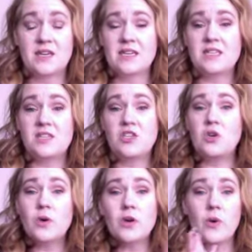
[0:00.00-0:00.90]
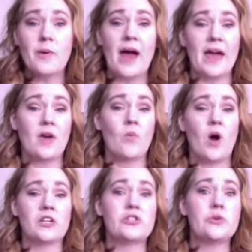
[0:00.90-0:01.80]
because then you could go back and
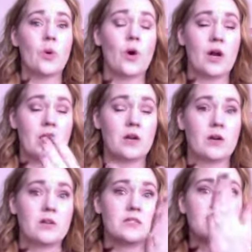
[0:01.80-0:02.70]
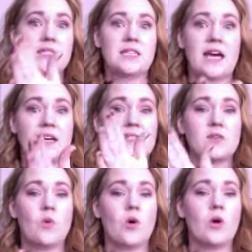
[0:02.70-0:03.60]
watch your success
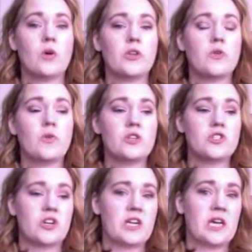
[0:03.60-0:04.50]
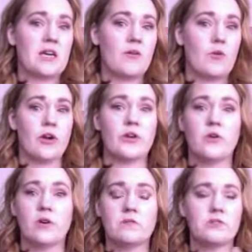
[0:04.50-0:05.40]
or your journey or
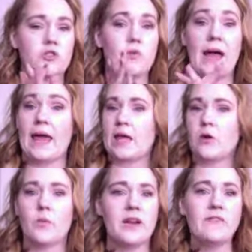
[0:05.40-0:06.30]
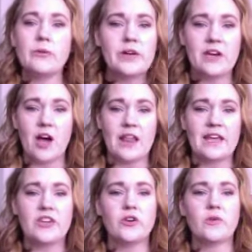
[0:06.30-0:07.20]
your trek or whatever you want to call
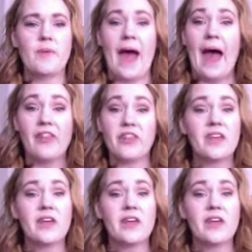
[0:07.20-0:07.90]
it, your path.